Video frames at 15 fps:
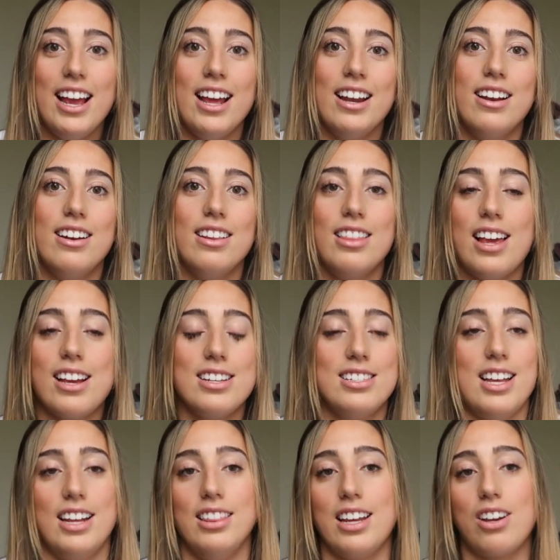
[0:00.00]
And like I
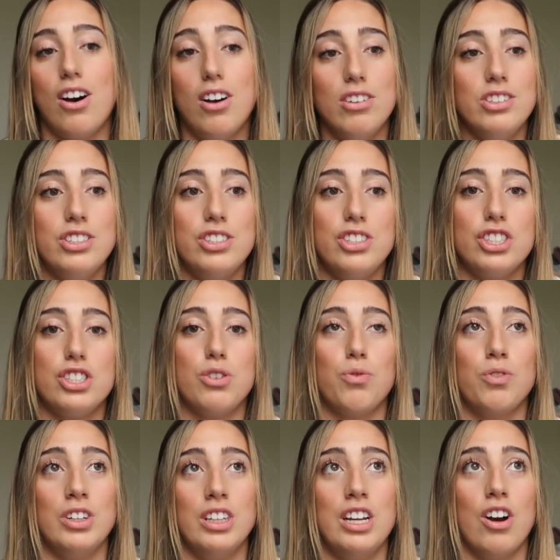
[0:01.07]
said, like college is just a
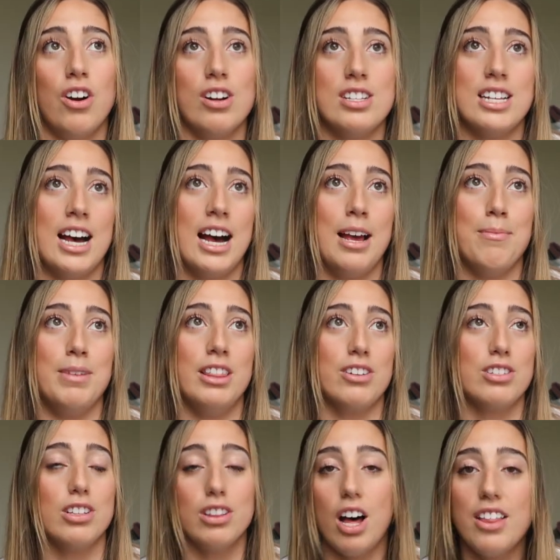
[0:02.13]
really hard time and
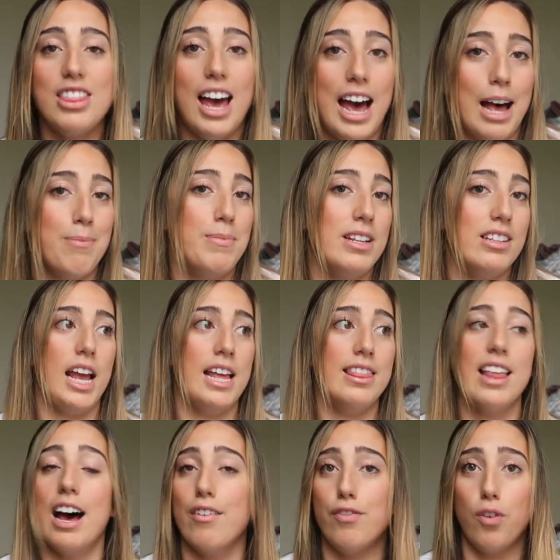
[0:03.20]
there's a lot that happened in
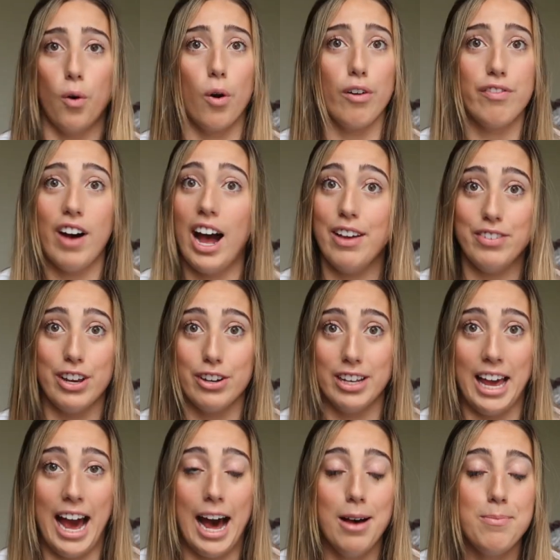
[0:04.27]
that four or five year
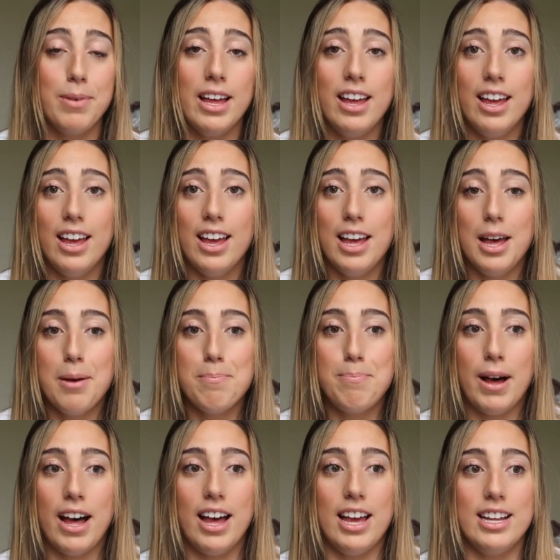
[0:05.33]
gap.
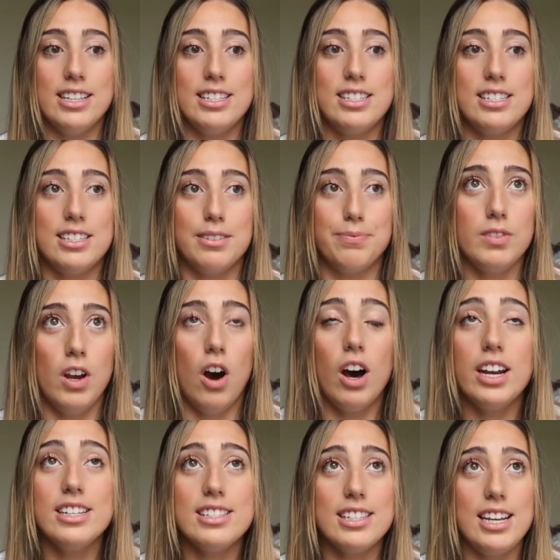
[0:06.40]
But
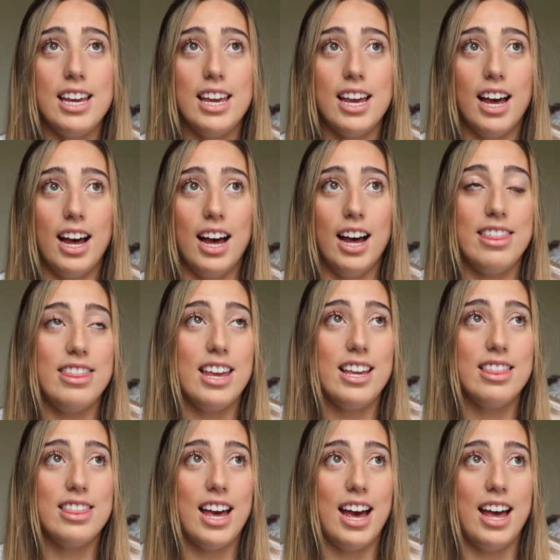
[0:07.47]
honestly, I
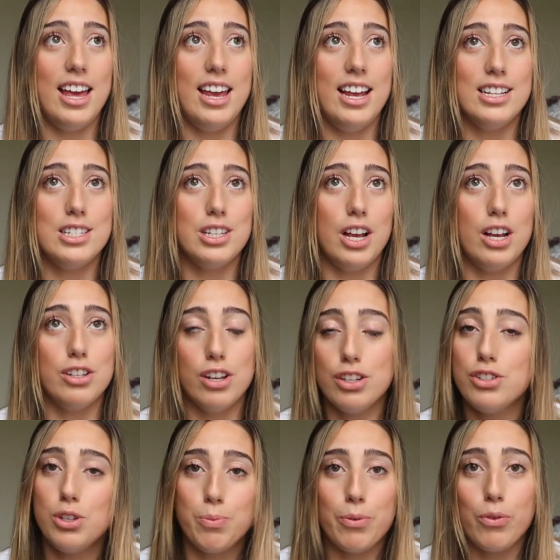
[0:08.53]
think that it's a
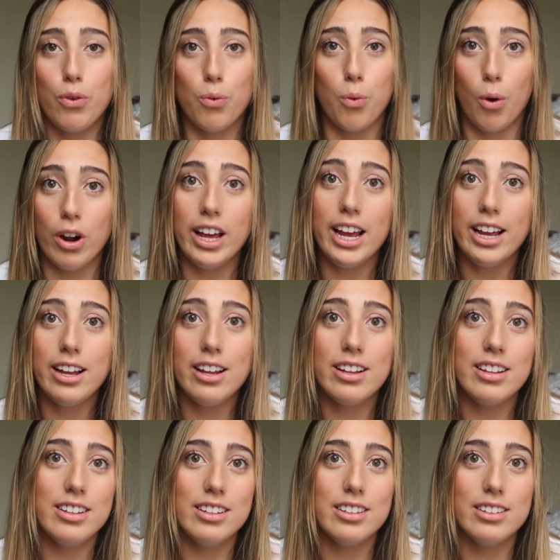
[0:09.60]
super rewarding
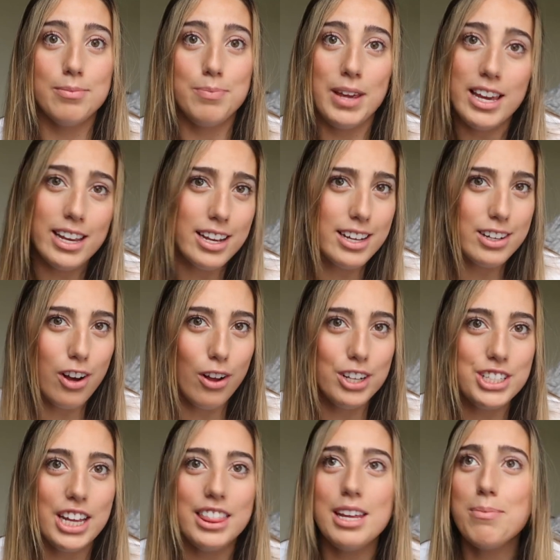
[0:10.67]
being a
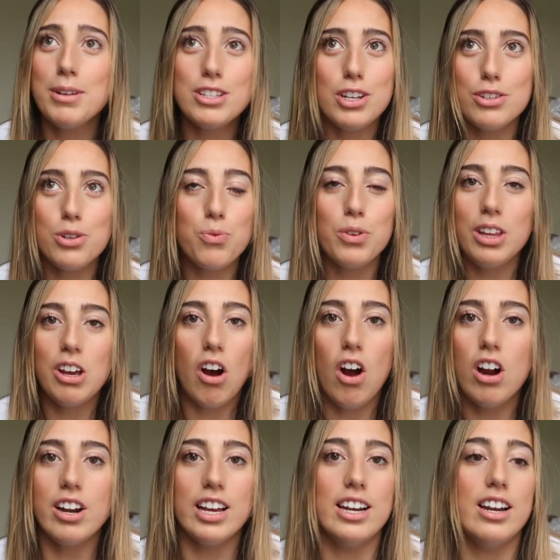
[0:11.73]
college athlete, but it's also really
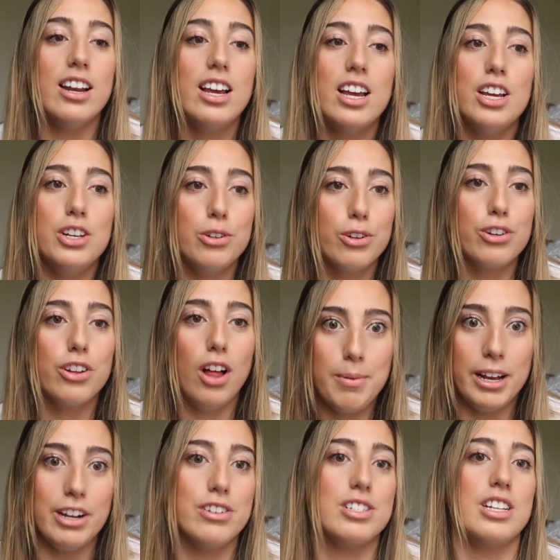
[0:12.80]
hard and you learn a lot
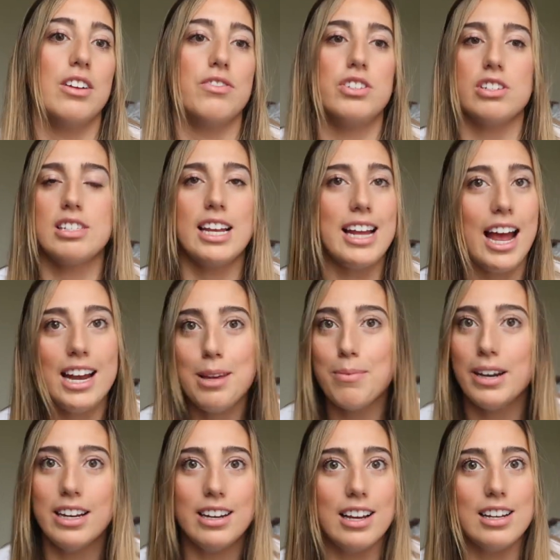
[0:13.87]
about yourself just like
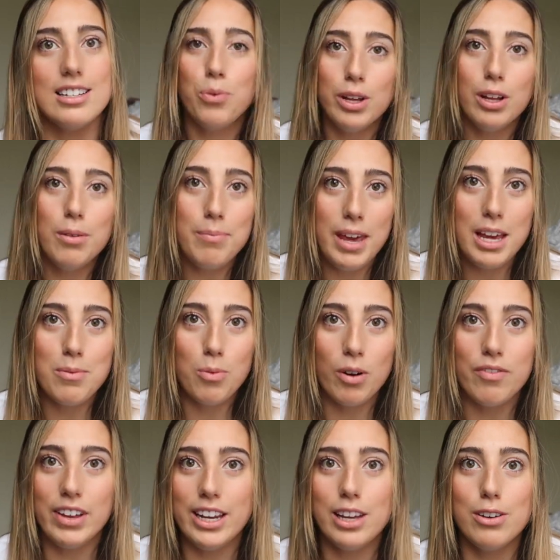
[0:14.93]
anybody does. I will make more
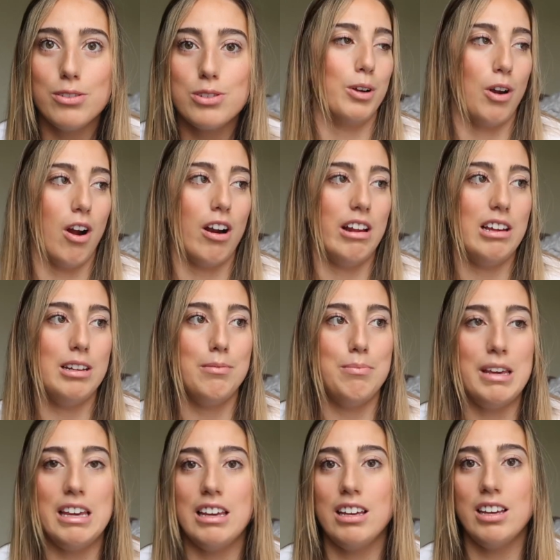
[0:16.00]
videos regarding
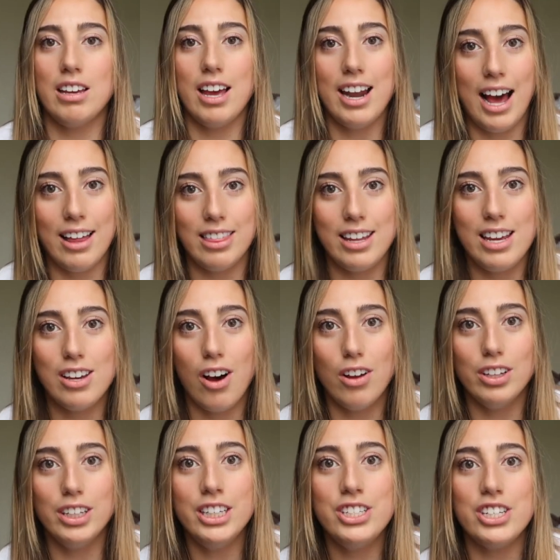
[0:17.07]
being an athlete in
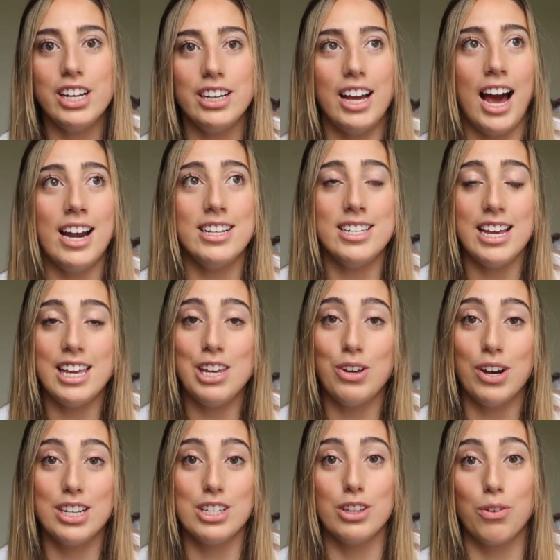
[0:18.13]
college and kind of taking you
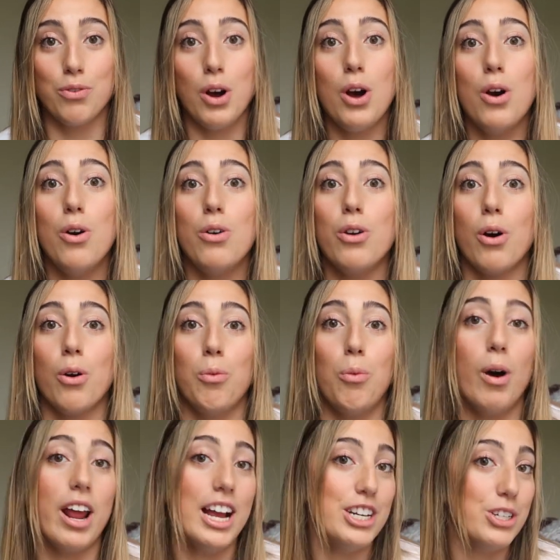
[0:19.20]
guys on the road or
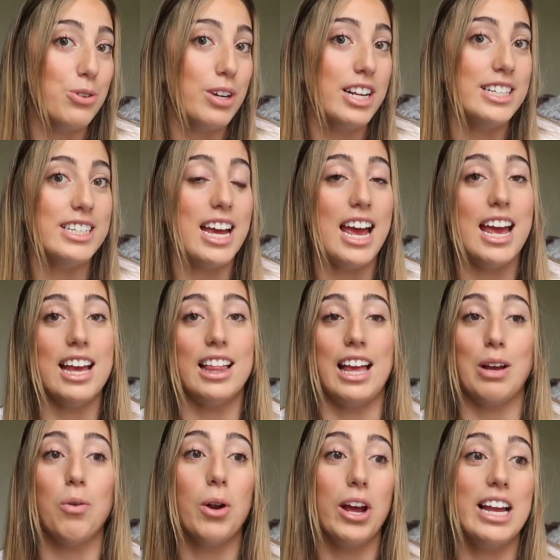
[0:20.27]
what I do in a day,
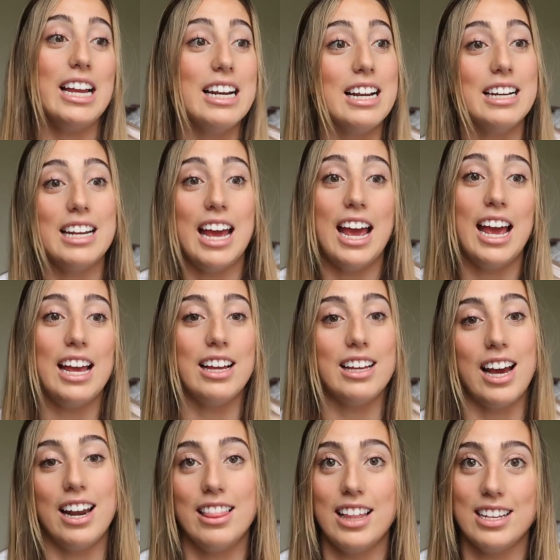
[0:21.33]
like what I eat in a day,
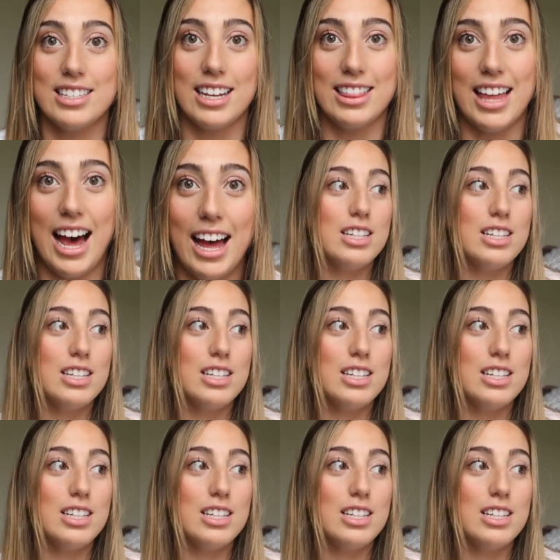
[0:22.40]
kind of things like that.